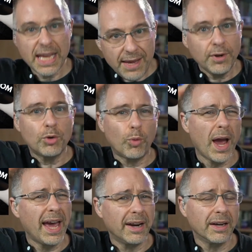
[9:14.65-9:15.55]
even
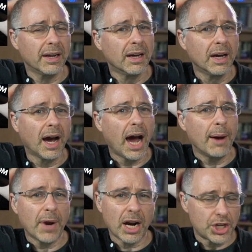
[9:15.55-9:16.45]
when
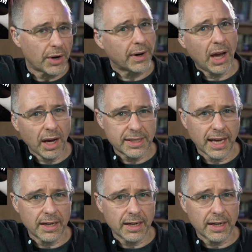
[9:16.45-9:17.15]
I'm not sharing content.